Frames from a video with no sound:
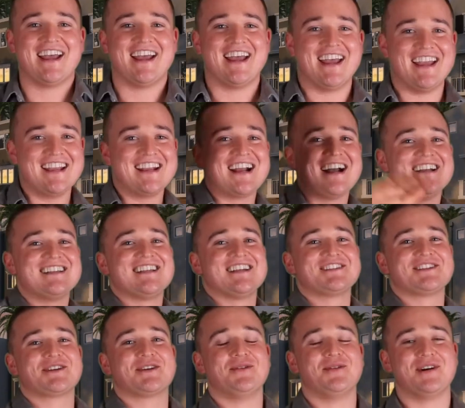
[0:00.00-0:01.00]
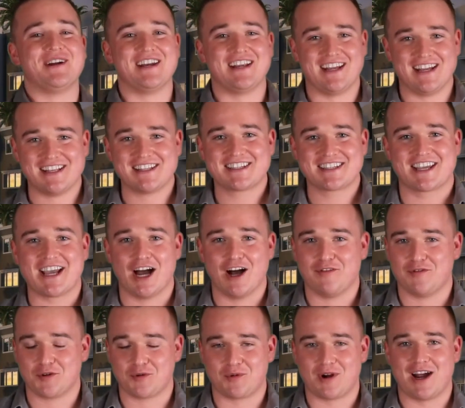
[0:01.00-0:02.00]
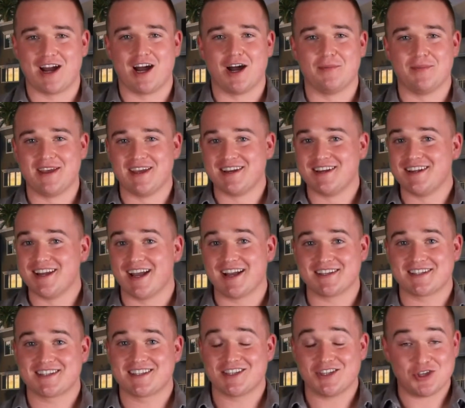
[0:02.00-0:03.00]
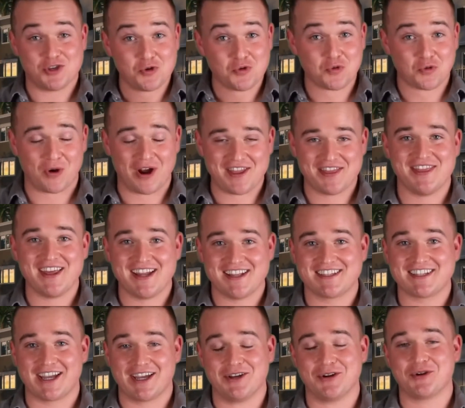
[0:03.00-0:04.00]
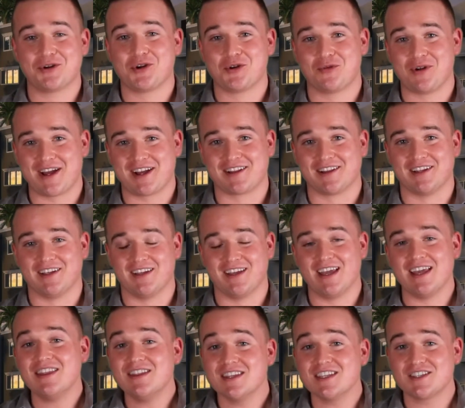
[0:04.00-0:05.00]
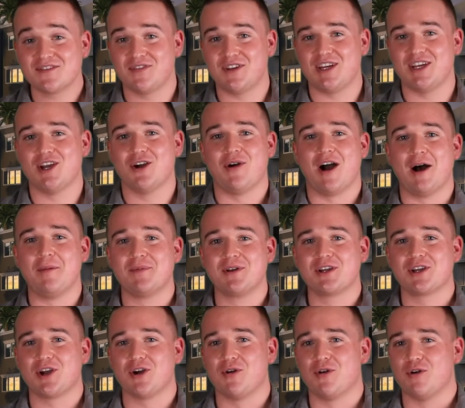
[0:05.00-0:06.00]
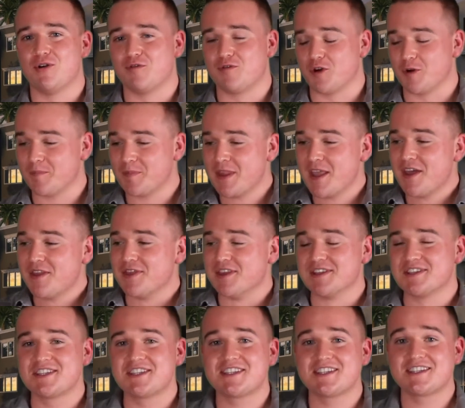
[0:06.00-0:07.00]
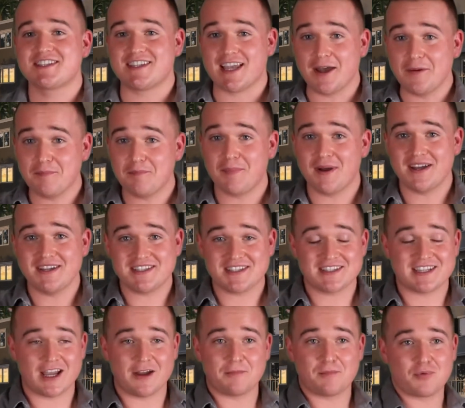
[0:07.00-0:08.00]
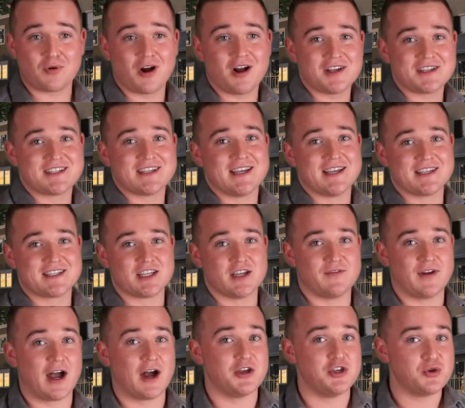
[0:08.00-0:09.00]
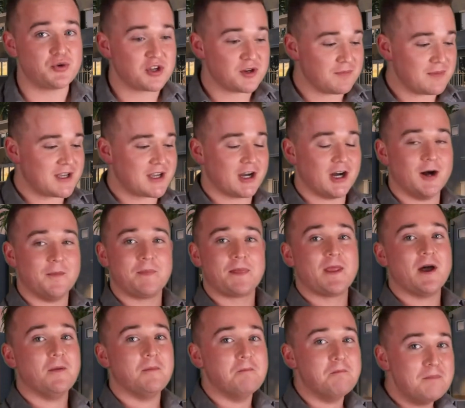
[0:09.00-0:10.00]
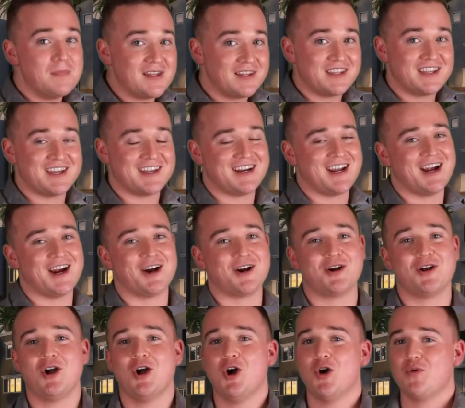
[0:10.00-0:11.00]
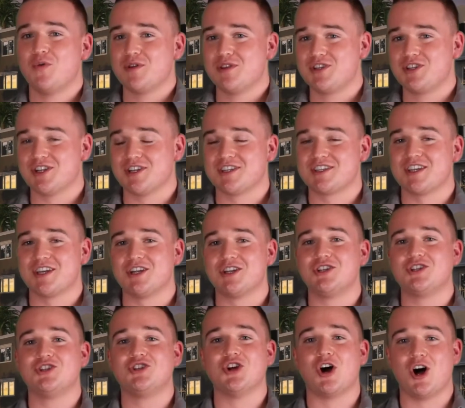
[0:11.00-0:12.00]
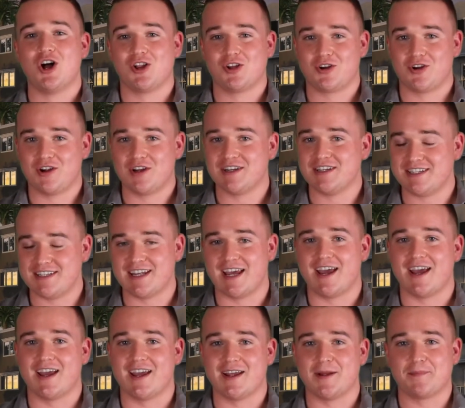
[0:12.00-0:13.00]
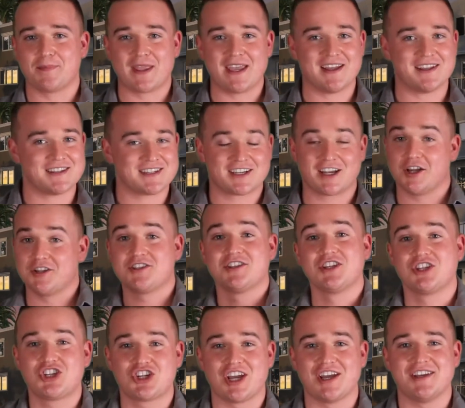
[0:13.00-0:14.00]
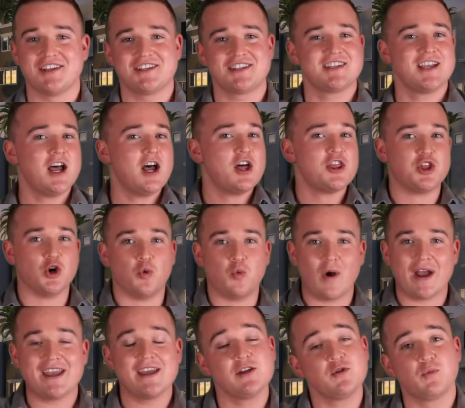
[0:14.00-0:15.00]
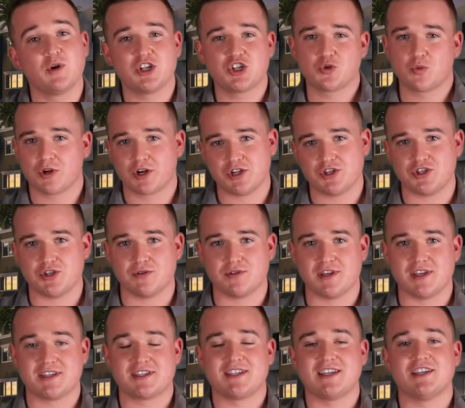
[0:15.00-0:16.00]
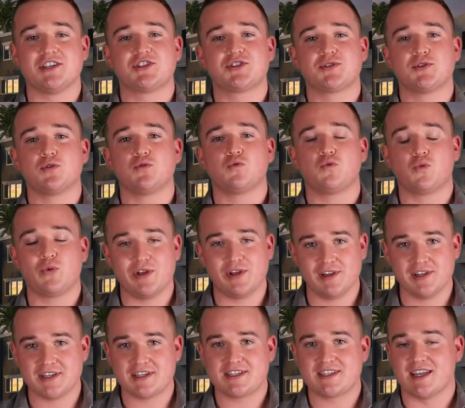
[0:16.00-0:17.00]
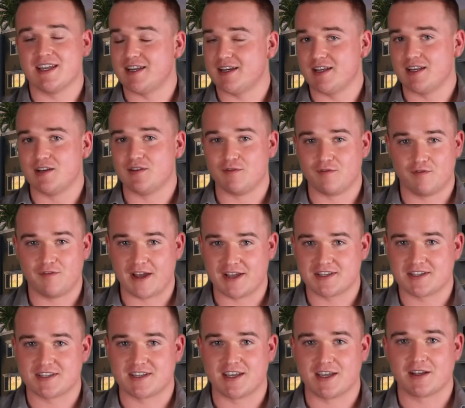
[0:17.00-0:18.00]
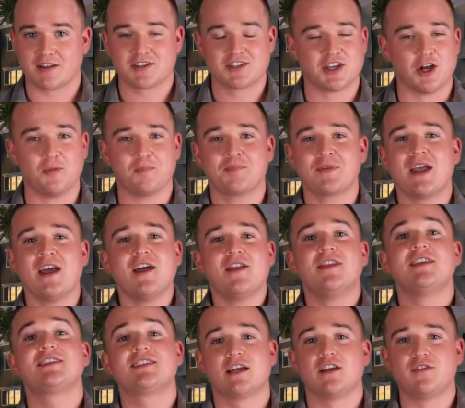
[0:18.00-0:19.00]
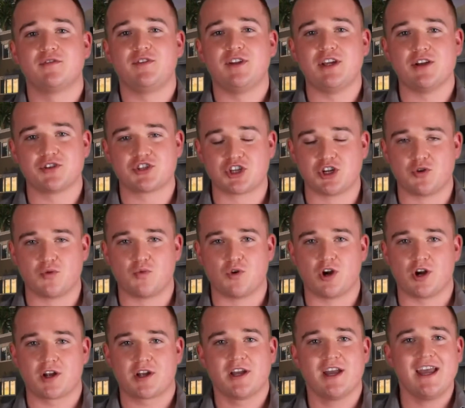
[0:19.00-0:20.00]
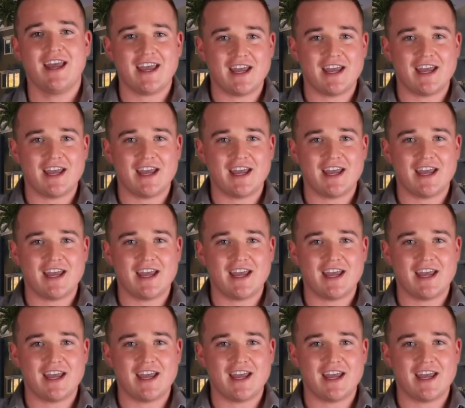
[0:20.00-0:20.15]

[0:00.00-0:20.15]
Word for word: Hey guys, how's it going? It's Calvin Raab, and yes, you read that title correctly. In this video, I'm gonna go over the step-by-step process of how you can become a millionaire with just a dollar a day. And to cut to the chase, the way in which we're gonna do this is through real estate investing. So this is how the video is gonna work.